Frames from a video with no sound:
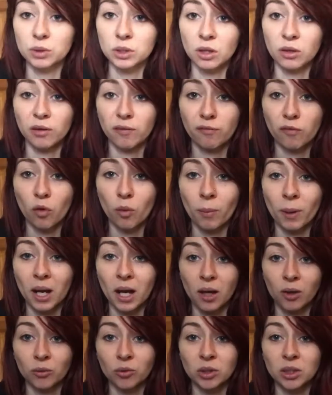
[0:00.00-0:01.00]
was only
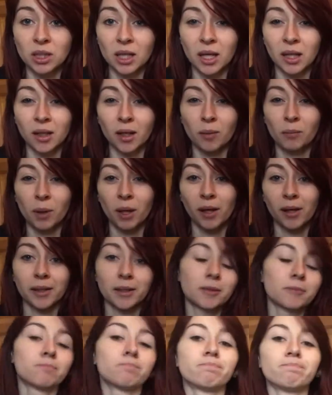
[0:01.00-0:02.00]
£4, and I'm
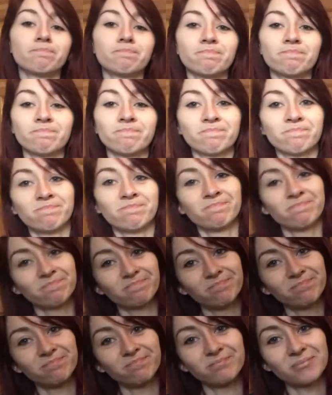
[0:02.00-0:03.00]
like,
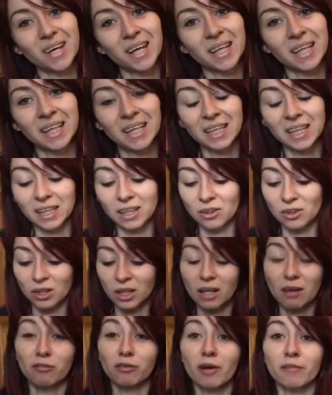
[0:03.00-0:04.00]
I need it. You
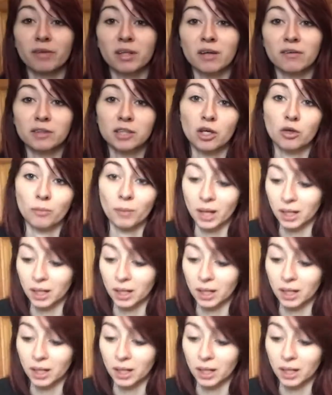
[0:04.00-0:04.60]
can never have enough tote